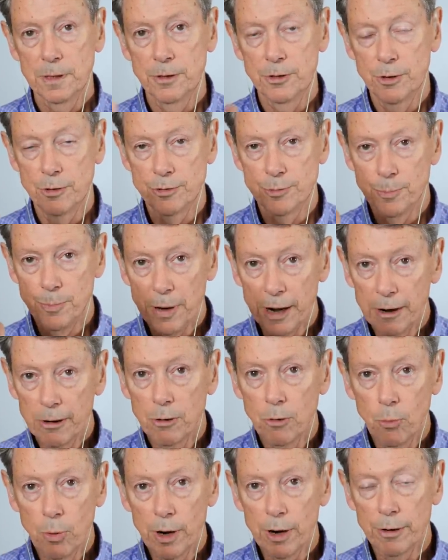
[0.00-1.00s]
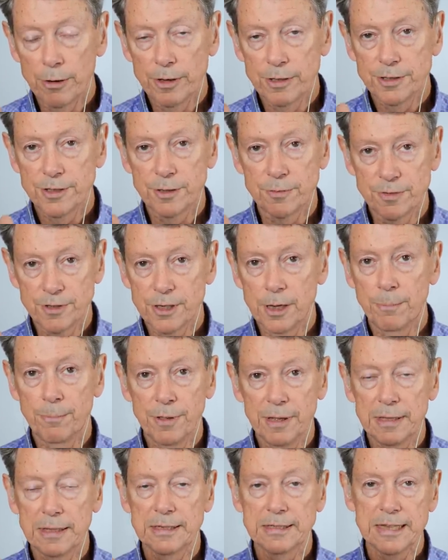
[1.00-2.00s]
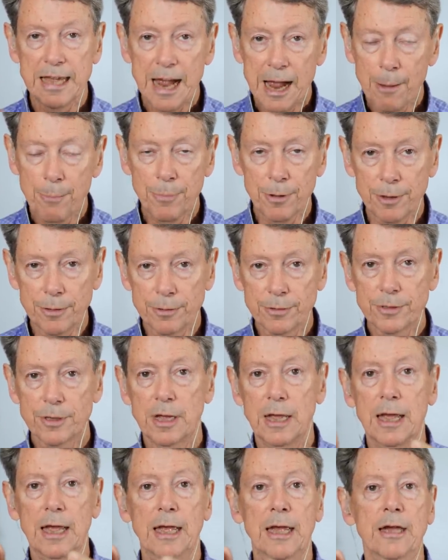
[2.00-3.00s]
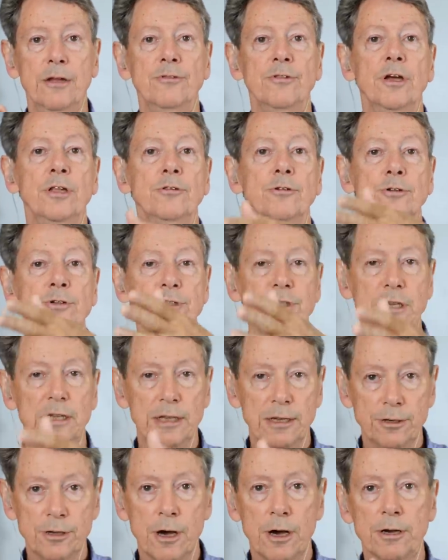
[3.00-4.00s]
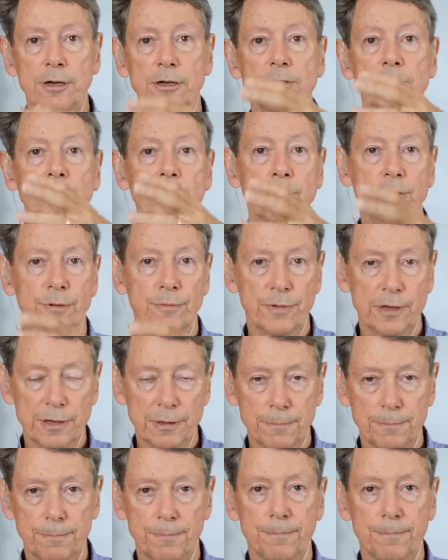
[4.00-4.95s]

There's bare awareness of something that's happened, and then there's the hedonic tone of it.